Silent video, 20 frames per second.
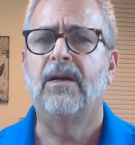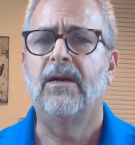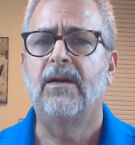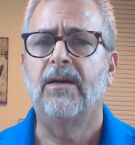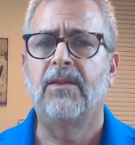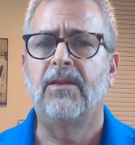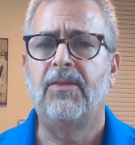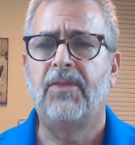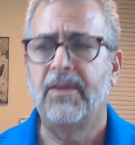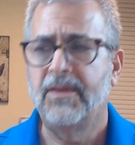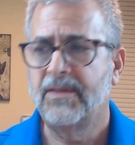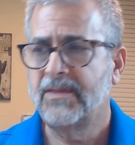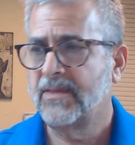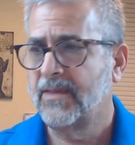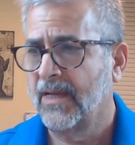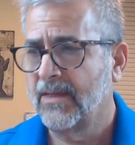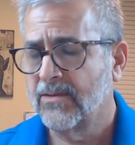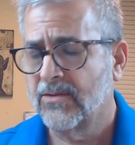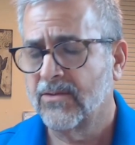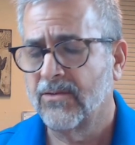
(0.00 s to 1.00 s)
This
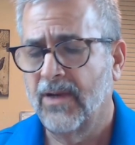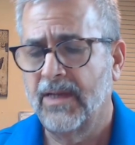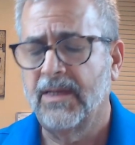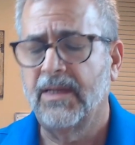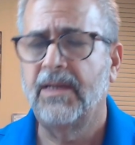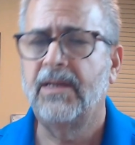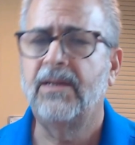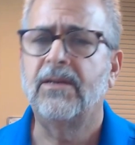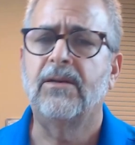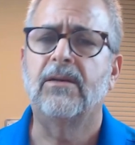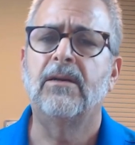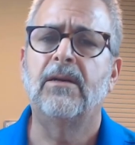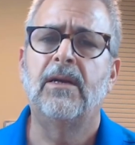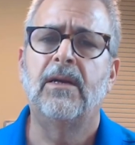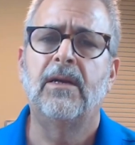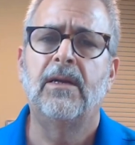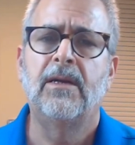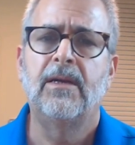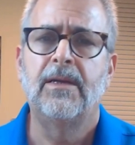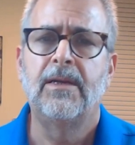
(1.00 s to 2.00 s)
desk right here,
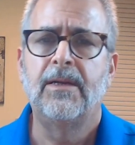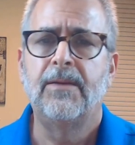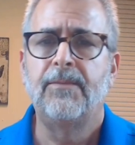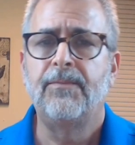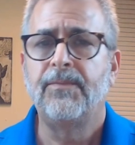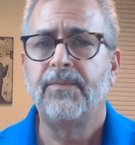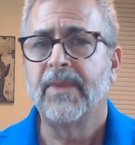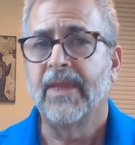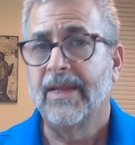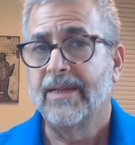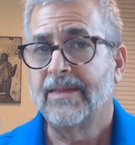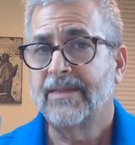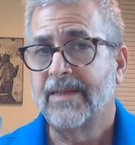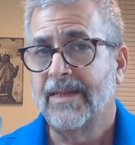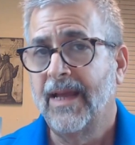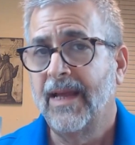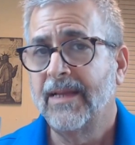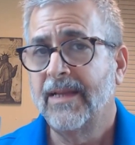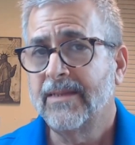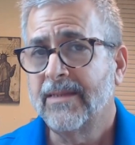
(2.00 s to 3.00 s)
it's an
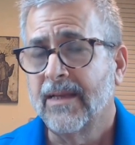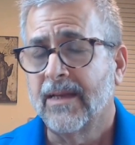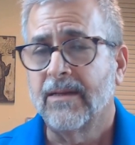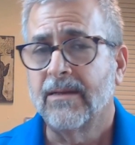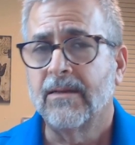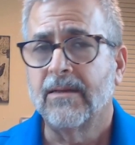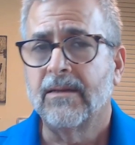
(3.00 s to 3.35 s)
asset.